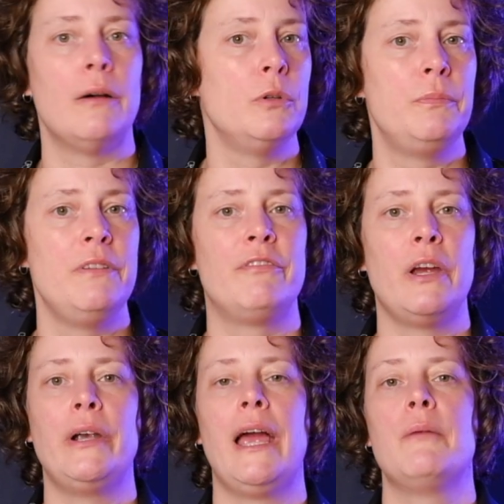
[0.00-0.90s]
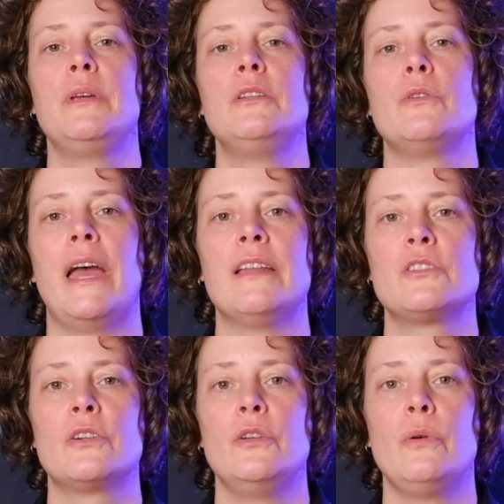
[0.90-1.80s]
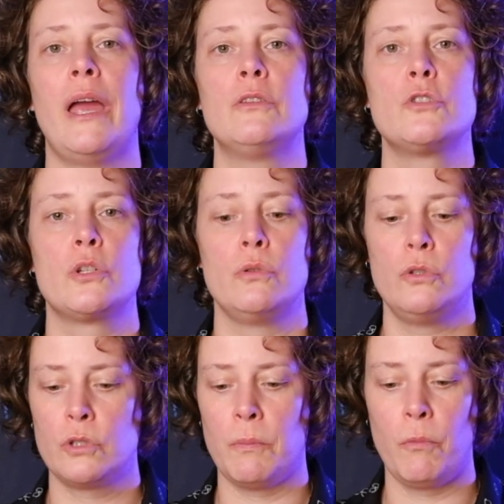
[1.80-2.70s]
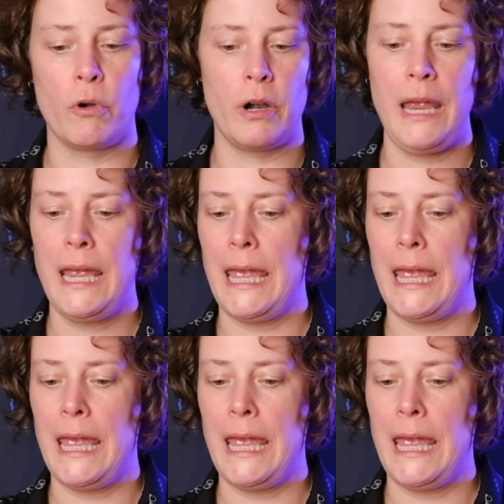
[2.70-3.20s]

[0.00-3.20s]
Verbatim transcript: I will be very happy to answer you and to show you some more